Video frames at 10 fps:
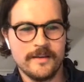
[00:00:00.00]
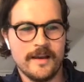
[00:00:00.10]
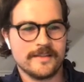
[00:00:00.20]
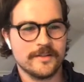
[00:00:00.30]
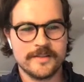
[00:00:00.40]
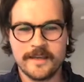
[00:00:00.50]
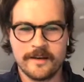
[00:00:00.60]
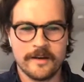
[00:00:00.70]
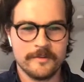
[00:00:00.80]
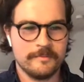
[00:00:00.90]
I still take
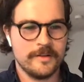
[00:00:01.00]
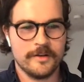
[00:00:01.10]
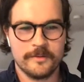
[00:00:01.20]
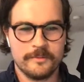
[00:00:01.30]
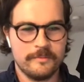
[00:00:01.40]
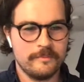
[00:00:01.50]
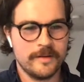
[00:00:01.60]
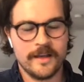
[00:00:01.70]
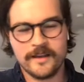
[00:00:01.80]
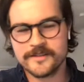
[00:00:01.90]
on you know
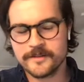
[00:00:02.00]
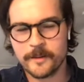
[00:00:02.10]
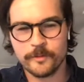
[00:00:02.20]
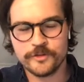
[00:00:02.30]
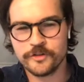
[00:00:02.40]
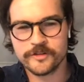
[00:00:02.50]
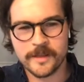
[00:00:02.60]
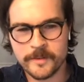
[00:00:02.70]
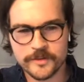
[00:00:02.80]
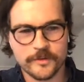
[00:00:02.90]
uh, a couple of juniors I
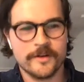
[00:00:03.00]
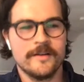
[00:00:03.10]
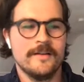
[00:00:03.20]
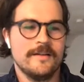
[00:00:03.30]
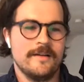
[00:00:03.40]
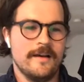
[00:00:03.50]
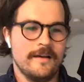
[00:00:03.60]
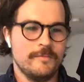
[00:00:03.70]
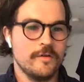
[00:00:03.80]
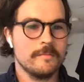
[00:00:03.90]
mentor. Uh,
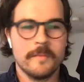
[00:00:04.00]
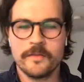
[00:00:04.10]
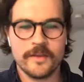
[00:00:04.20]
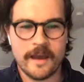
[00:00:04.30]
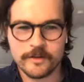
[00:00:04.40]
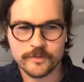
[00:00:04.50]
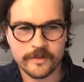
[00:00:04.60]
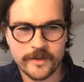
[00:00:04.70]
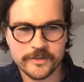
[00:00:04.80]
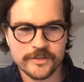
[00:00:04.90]
doing monthly house
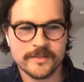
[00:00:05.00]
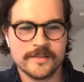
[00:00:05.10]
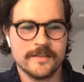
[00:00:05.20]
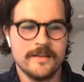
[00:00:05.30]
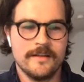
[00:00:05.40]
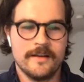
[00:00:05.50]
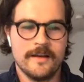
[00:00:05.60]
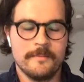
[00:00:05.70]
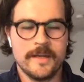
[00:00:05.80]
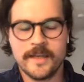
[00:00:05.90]
renovations.
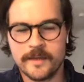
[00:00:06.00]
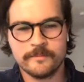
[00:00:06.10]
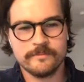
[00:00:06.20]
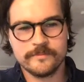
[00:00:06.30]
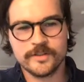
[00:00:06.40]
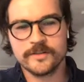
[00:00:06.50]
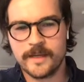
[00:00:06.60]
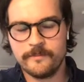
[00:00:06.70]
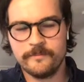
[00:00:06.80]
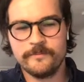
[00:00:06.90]
Um, and again, still
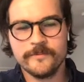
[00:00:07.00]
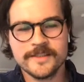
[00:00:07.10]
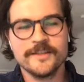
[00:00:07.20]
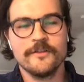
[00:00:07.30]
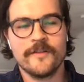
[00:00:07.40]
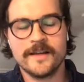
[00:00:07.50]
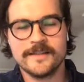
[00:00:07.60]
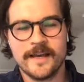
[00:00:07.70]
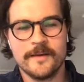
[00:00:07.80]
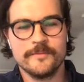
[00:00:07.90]
time, still find time